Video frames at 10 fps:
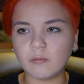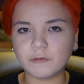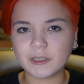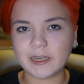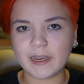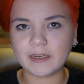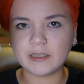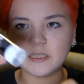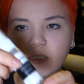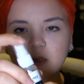Really
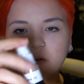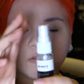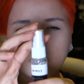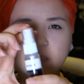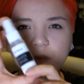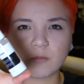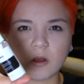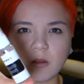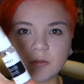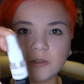handy, really
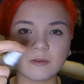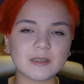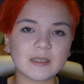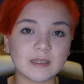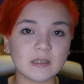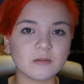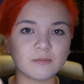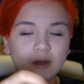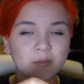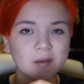small, so it's easy to
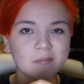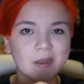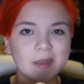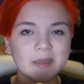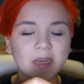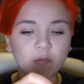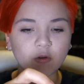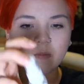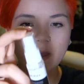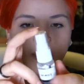pop in my
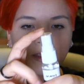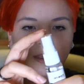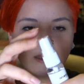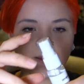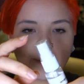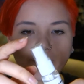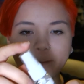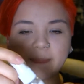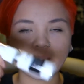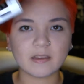camera bag.
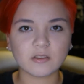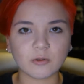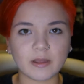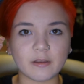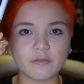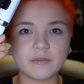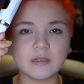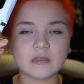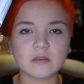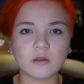So I have
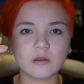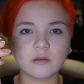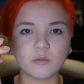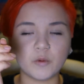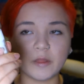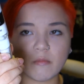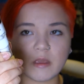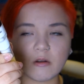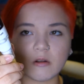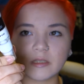this with
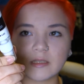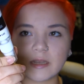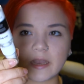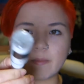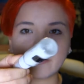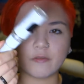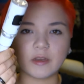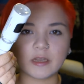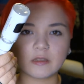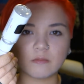me all the time if
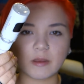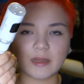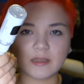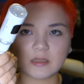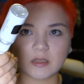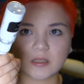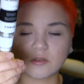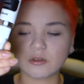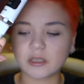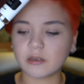my lens gets
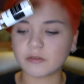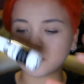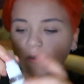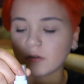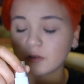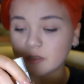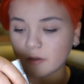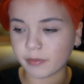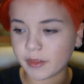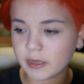dirty or
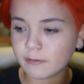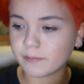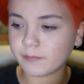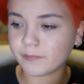something.